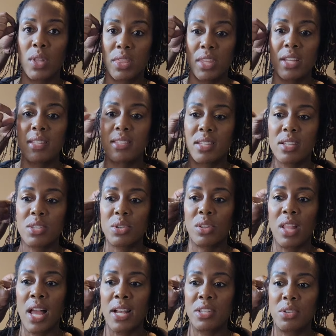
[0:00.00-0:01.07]
within
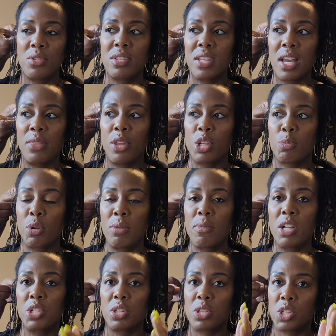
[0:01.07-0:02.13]
Sisterlocks, you said there's pretty
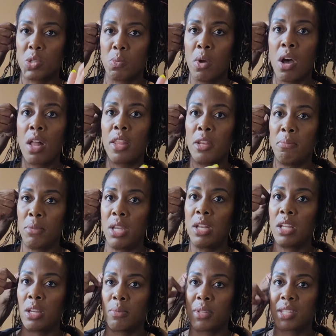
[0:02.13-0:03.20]
much a small and
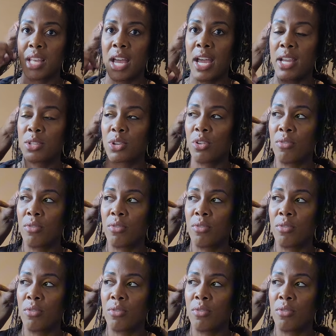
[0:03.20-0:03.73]
medium size,